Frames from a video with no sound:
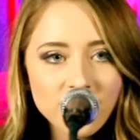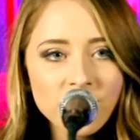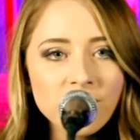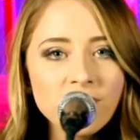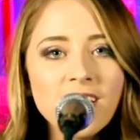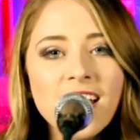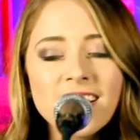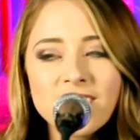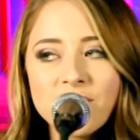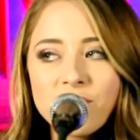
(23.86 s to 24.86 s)
your
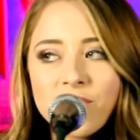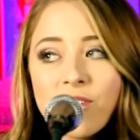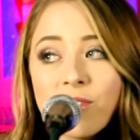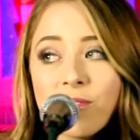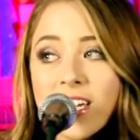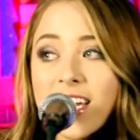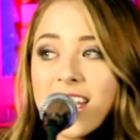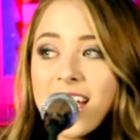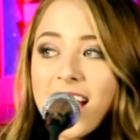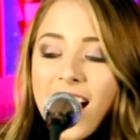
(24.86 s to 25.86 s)
ex and flirt
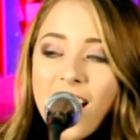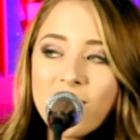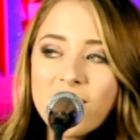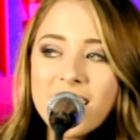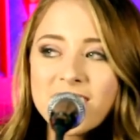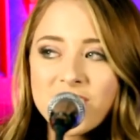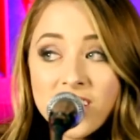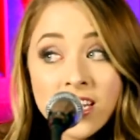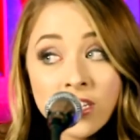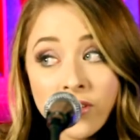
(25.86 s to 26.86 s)
with the hot
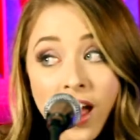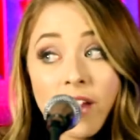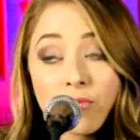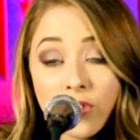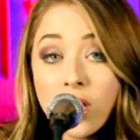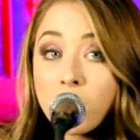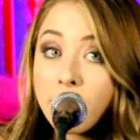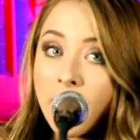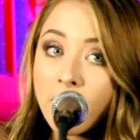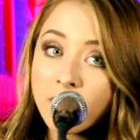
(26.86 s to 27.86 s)
waitress right in front of
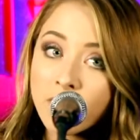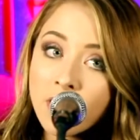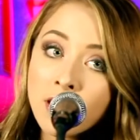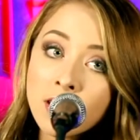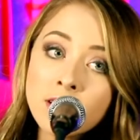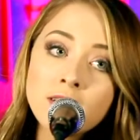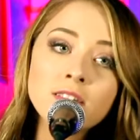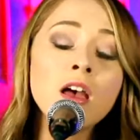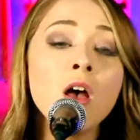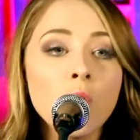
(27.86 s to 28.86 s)
my
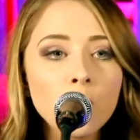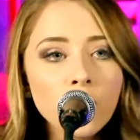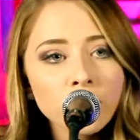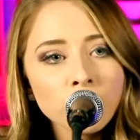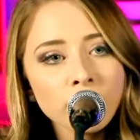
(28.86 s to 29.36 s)
face. When you